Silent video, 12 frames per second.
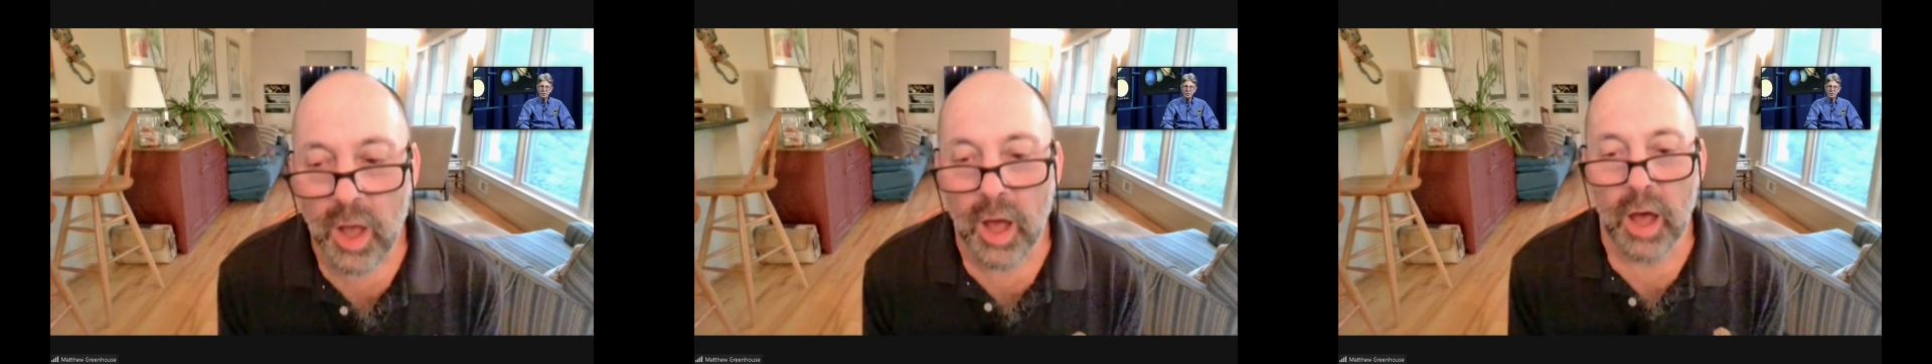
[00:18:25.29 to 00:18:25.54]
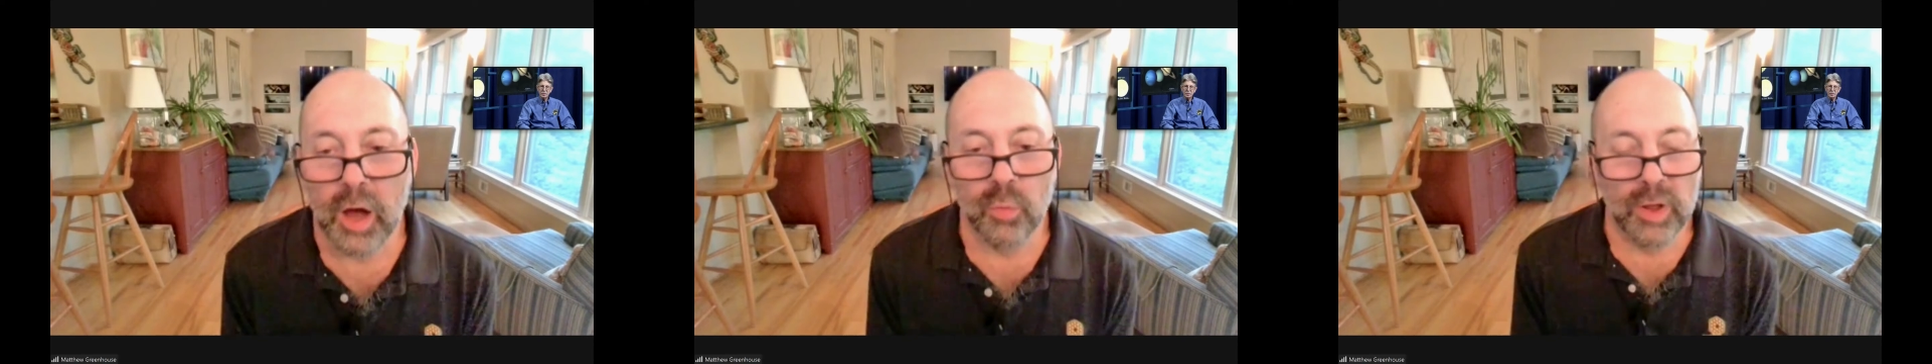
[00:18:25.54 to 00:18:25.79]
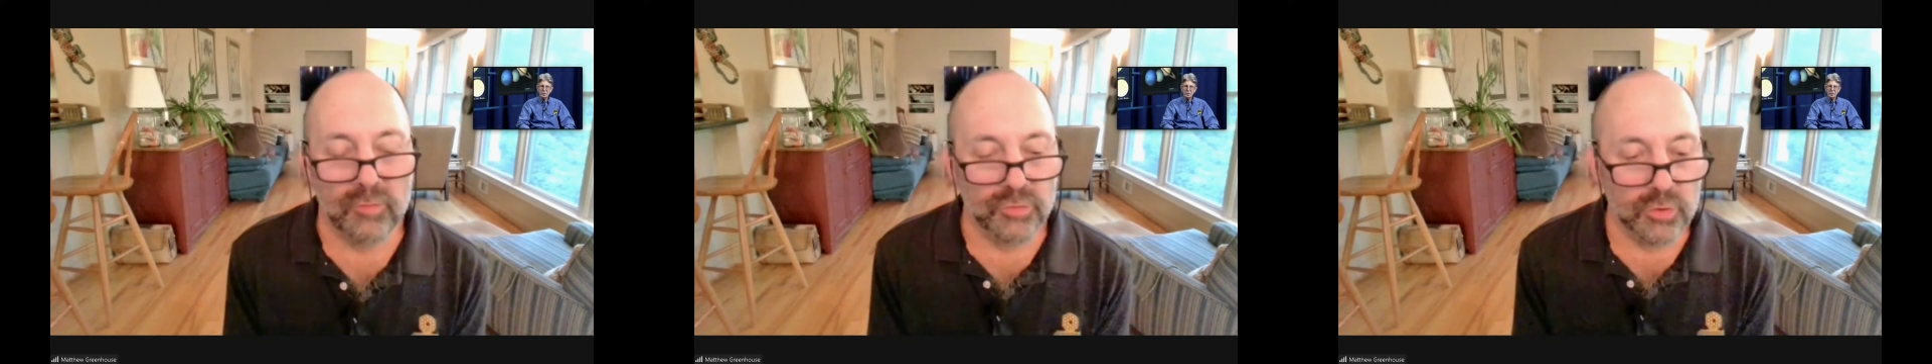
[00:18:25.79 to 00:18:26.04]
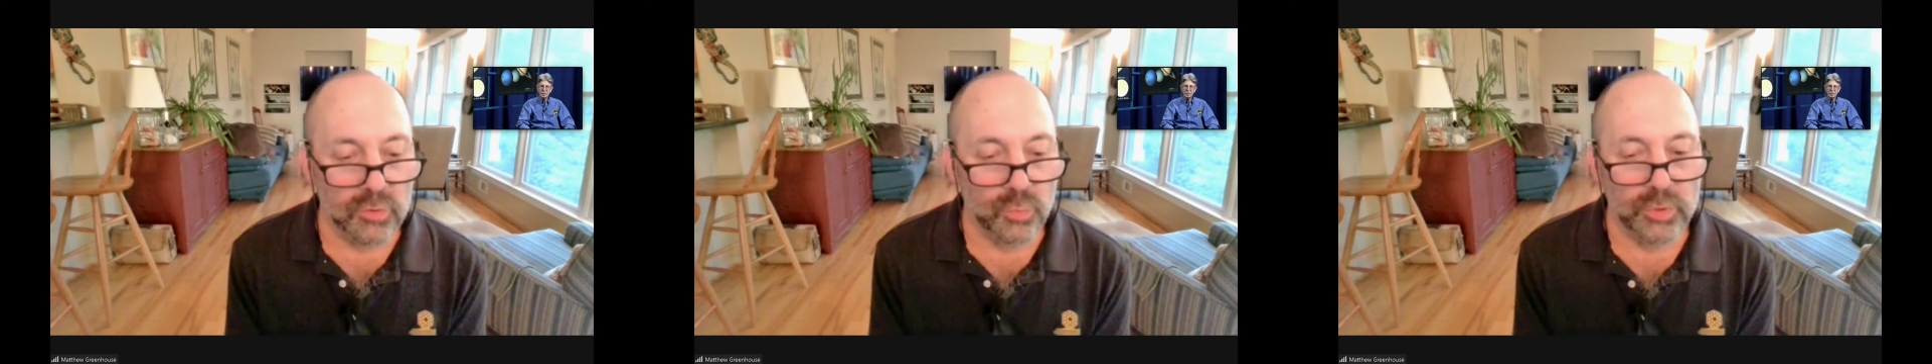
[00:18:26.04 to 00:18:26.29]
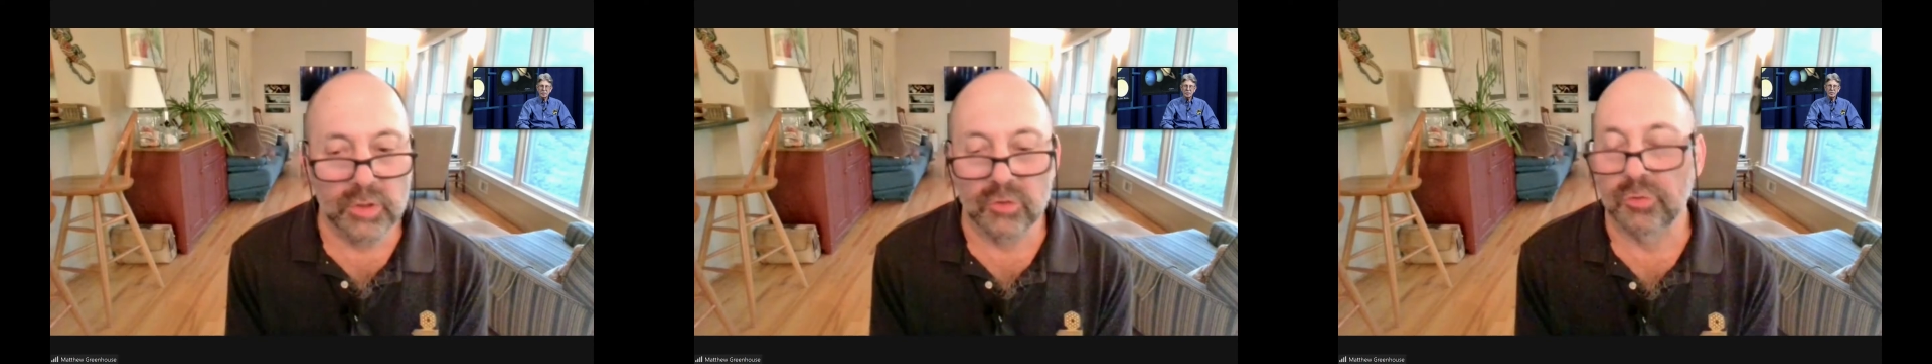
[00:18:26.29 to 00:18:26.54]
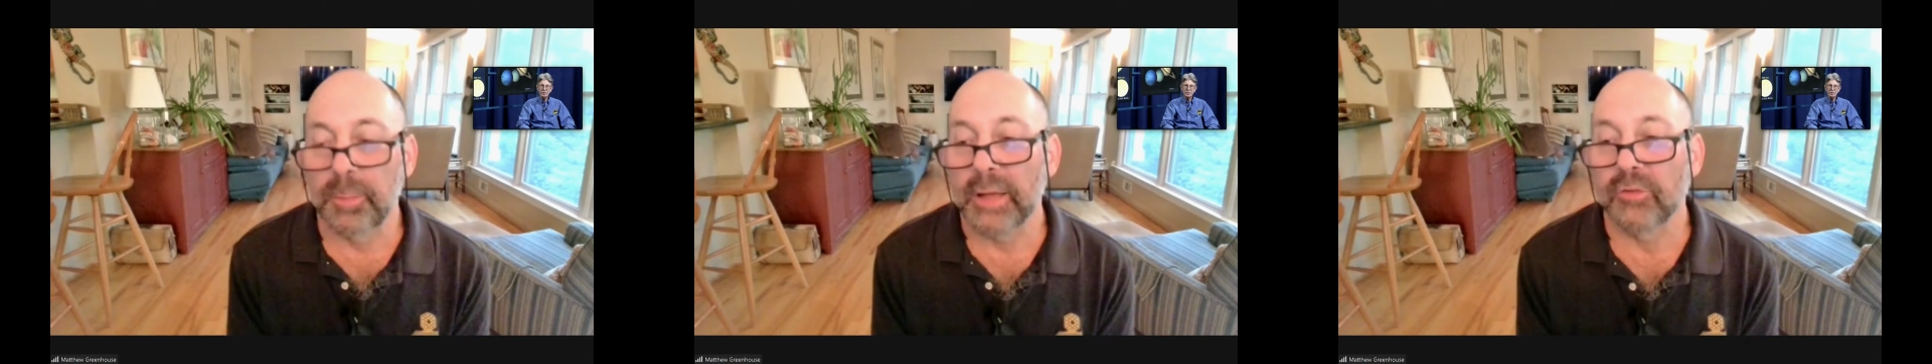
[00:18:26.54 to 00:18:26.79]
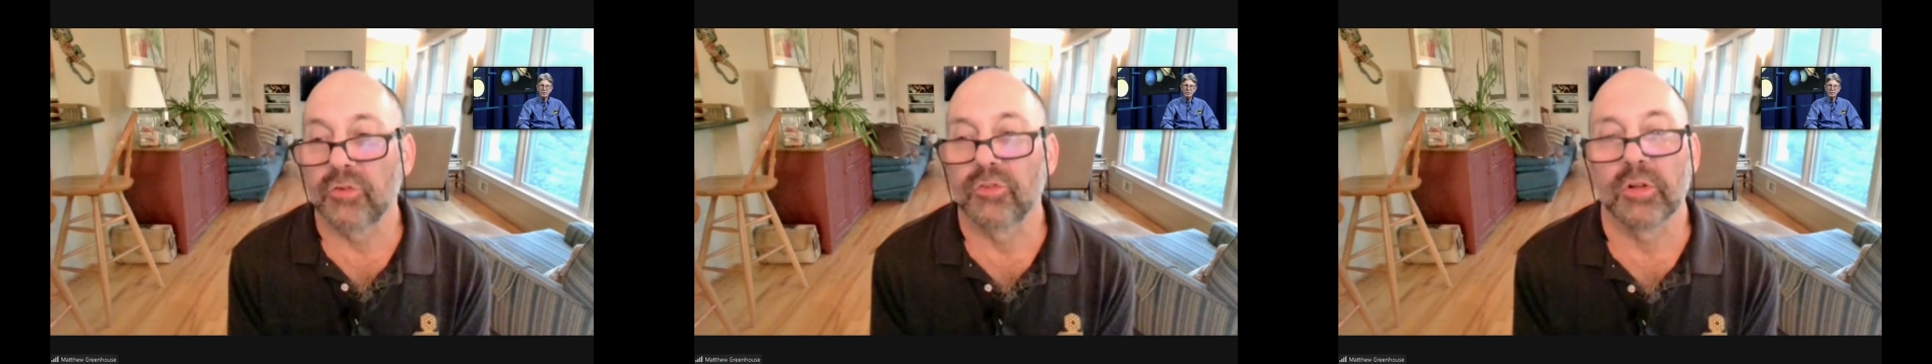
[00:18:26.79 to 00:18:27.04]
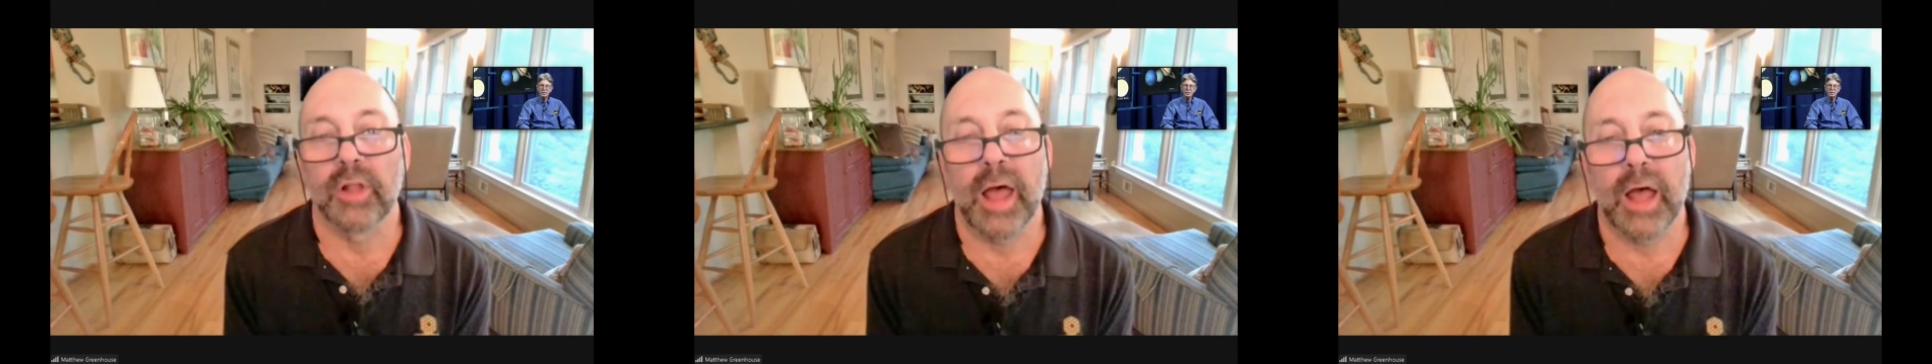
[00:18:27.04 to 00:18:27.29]
However, we expect it
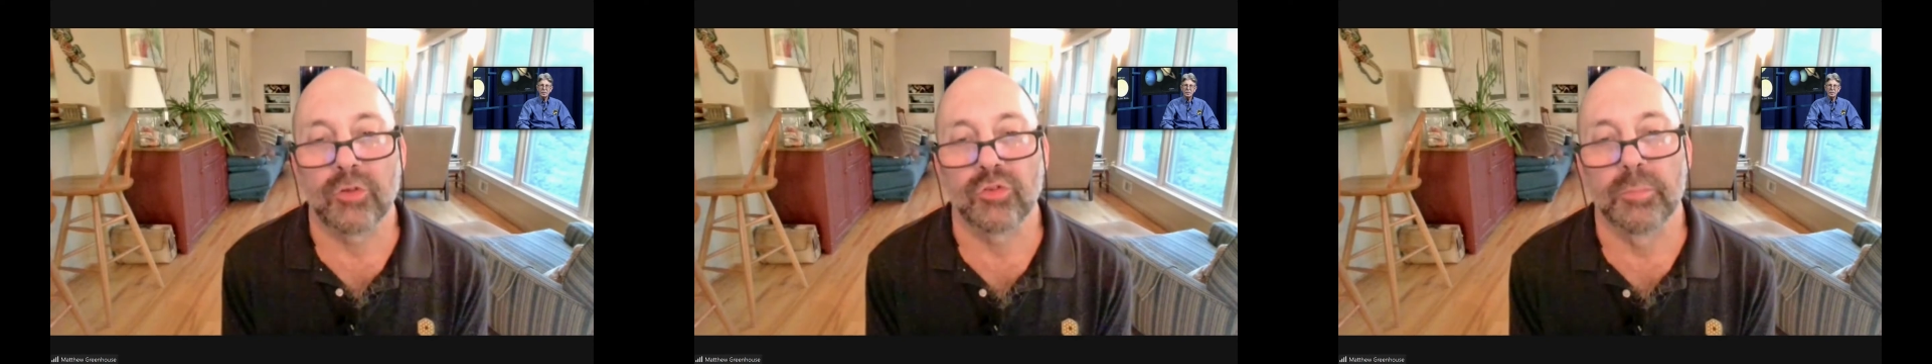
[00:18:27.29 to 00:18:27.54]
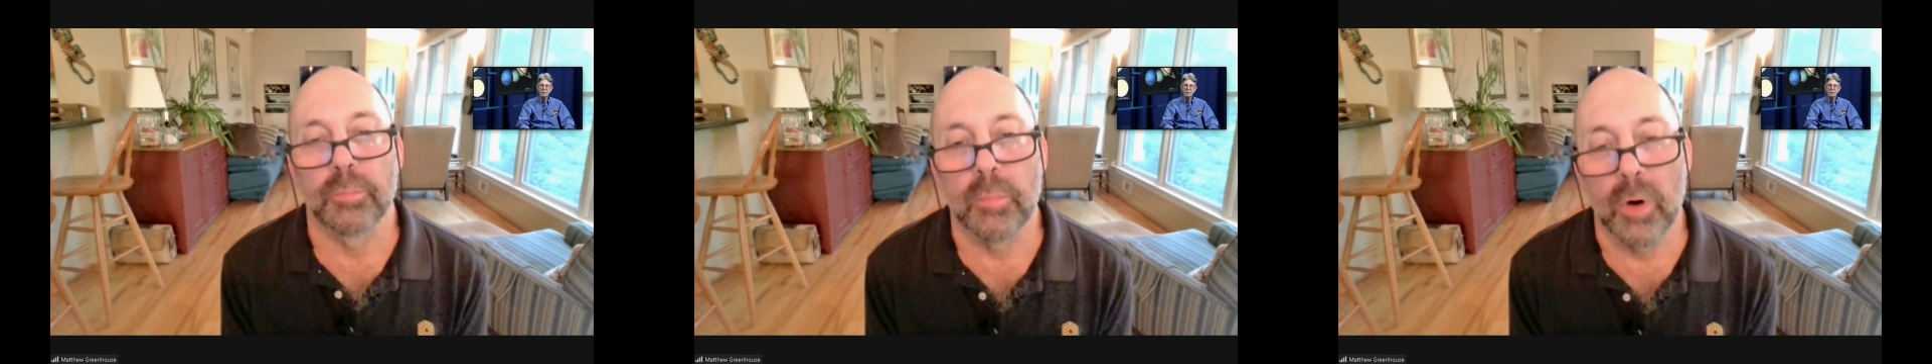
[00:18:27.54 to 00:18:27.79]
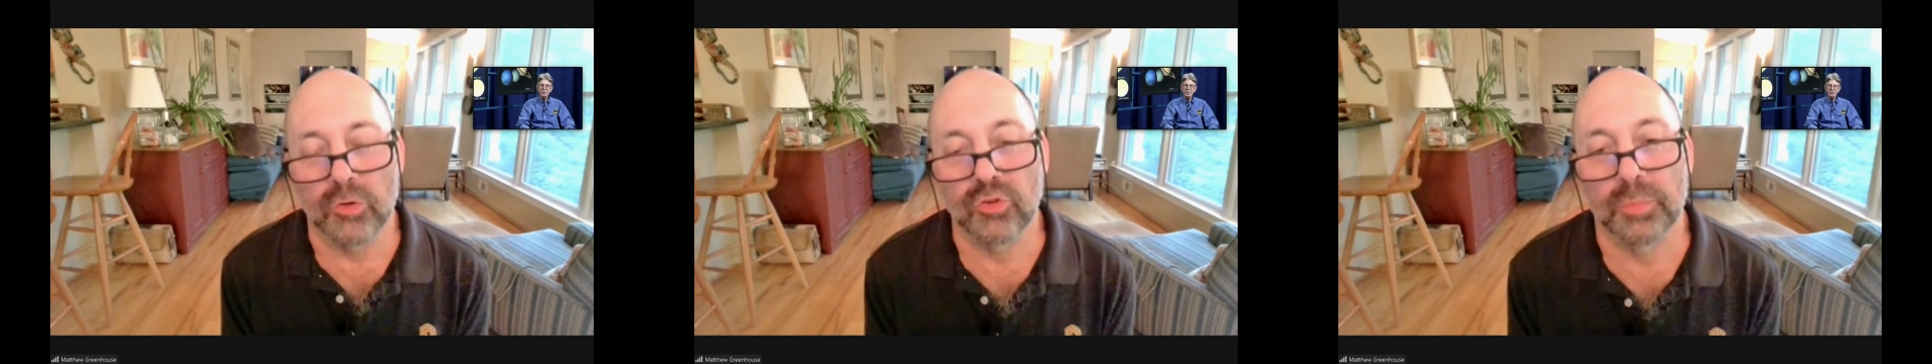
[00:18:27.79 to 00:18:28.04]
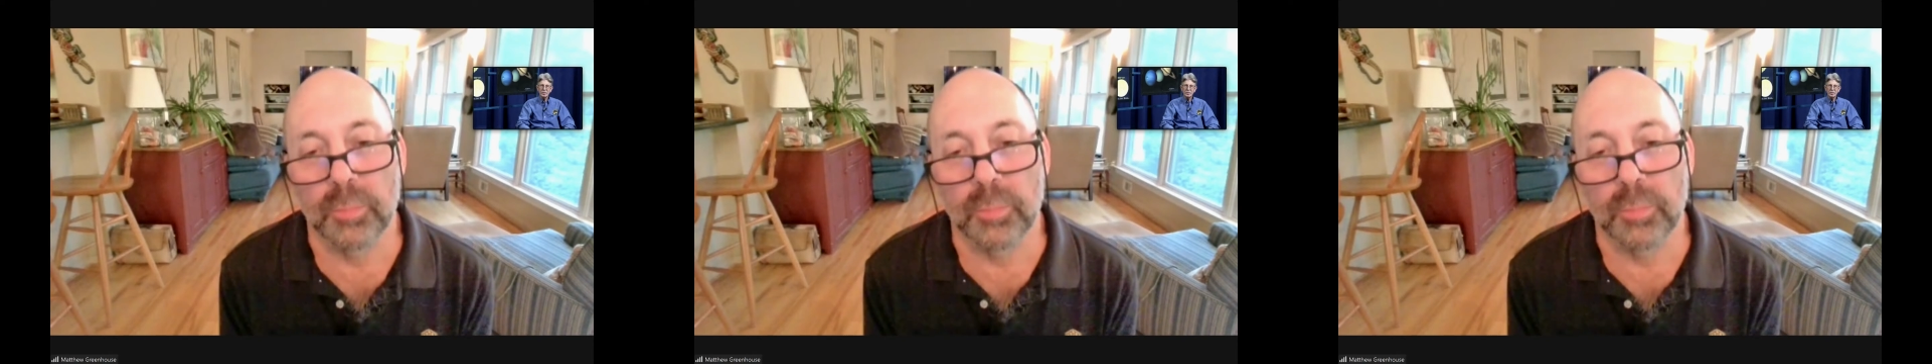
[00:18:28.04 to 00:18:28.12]
to last much,